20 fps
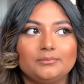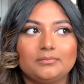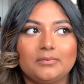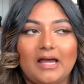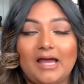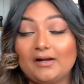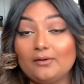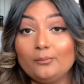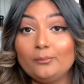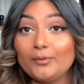
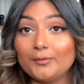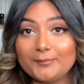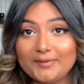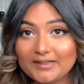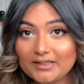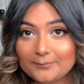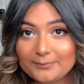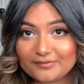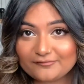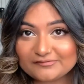I don't wear
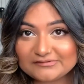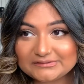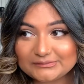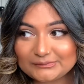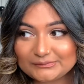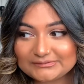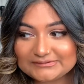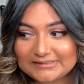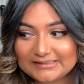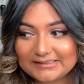makeup every
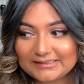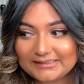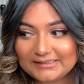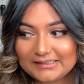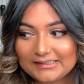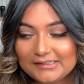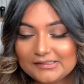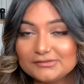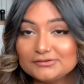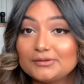single day,
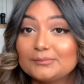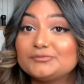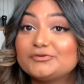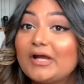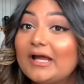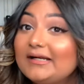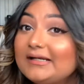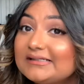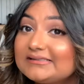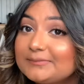so I'm
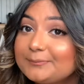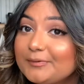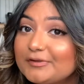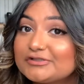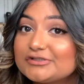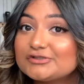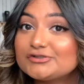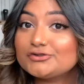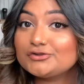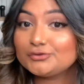trying not to
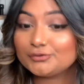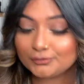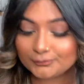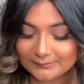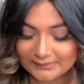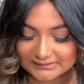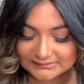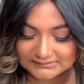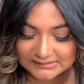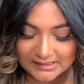purchase too
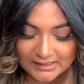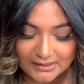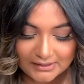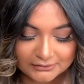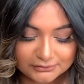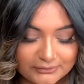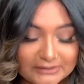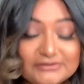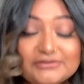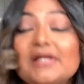much.
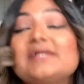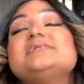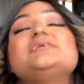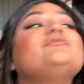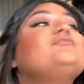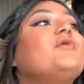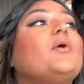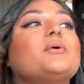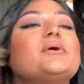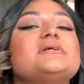So I tried to
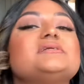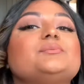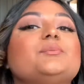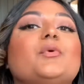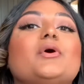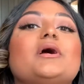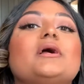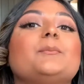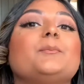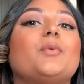focus
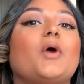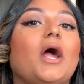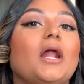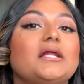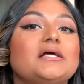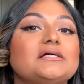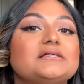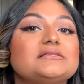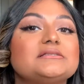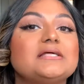more on
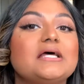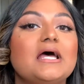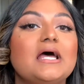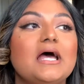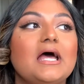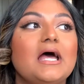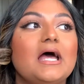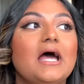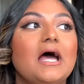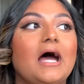products
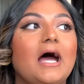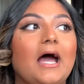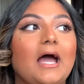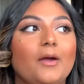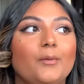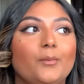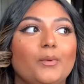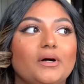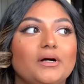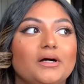I
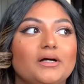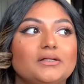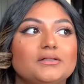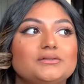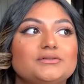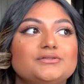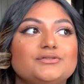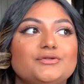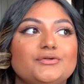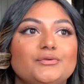
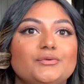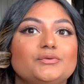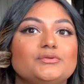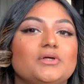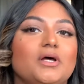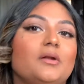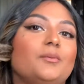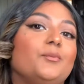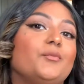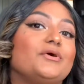want to use
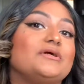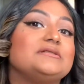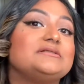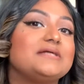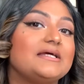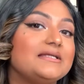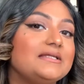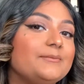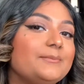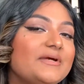on a more
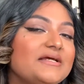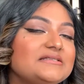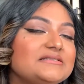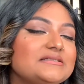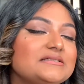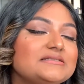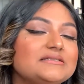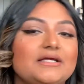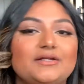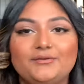daily
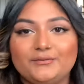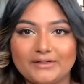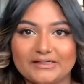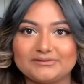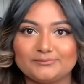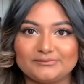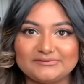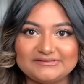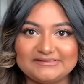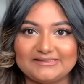basis, and you guys
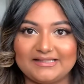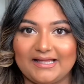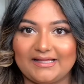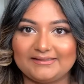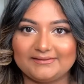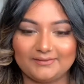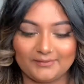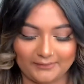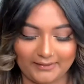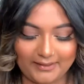will see that,
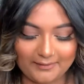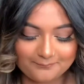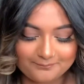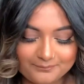okay?